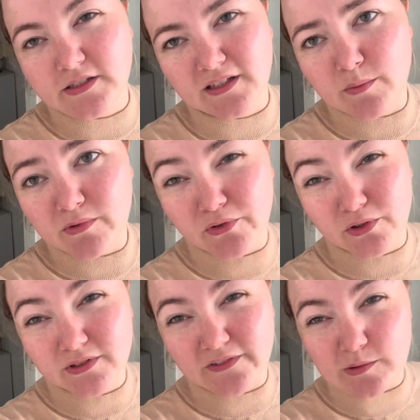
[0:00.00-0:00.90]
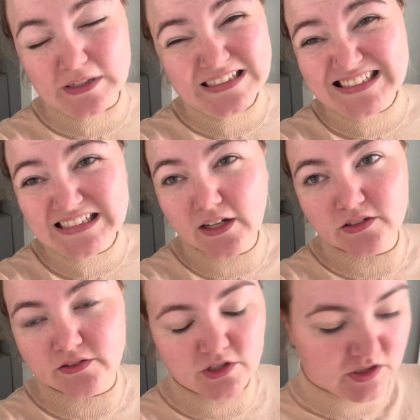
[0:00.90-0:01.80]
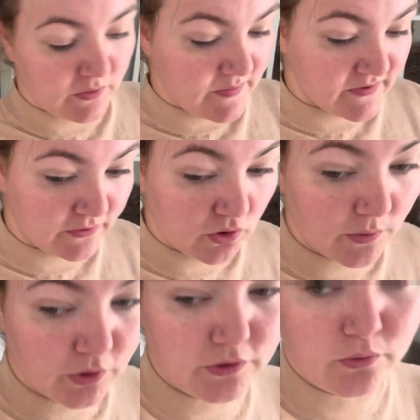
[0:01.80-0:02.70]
that but forgot to film it. So I just swept the floor. I'm going to